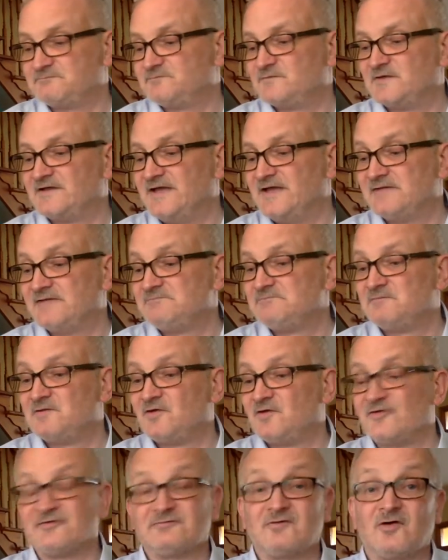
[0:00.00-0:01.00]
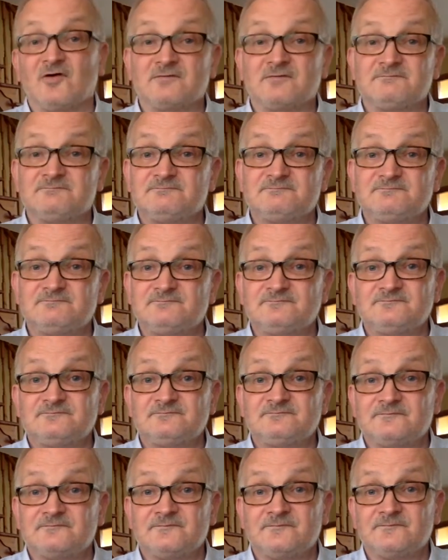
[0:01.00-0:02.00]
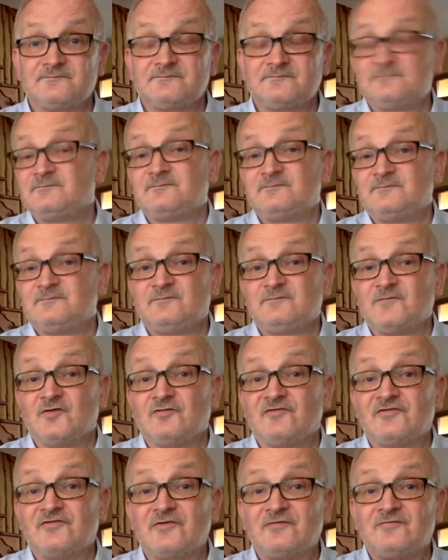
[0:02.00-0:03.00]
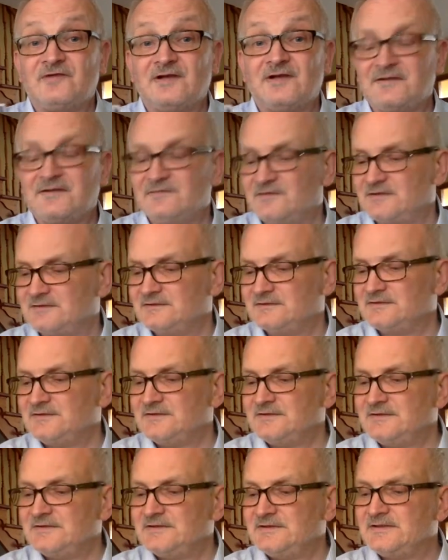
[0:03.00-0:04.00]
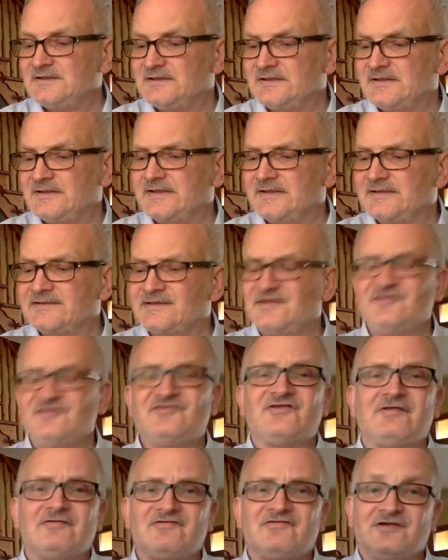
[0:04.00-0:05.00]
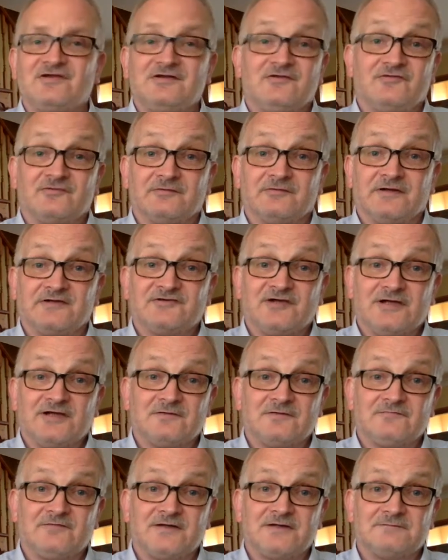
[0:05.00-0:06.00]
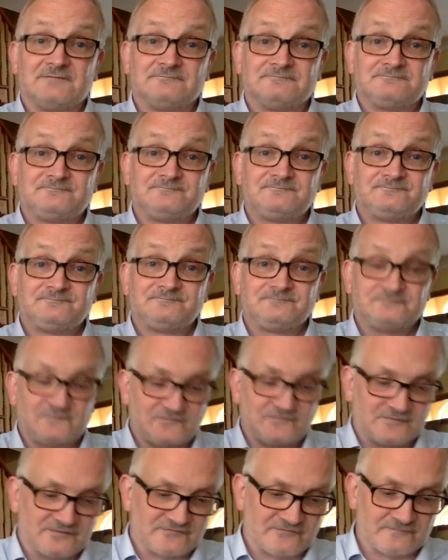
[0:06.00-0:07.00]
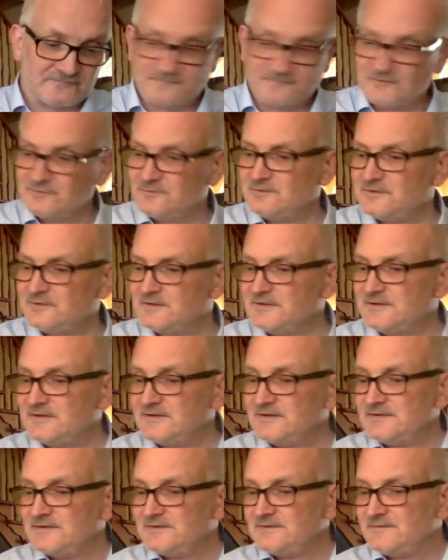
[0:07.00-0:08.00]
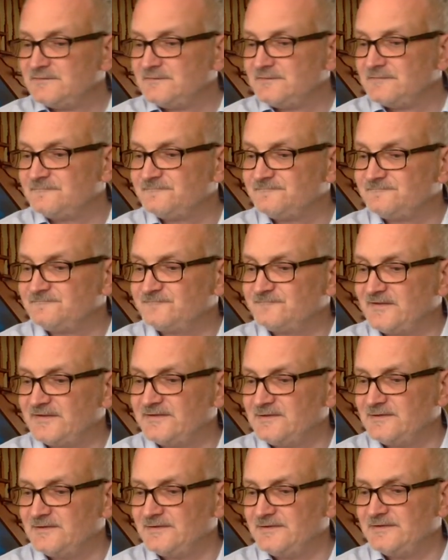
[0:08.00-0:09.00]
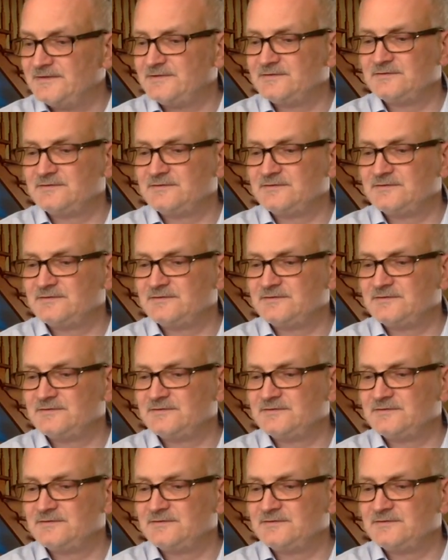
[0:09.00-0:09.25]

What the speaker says: Again, melodic rock. Good stuff, I like that. Keys to the City is a great track off that. So that's The View. And finally,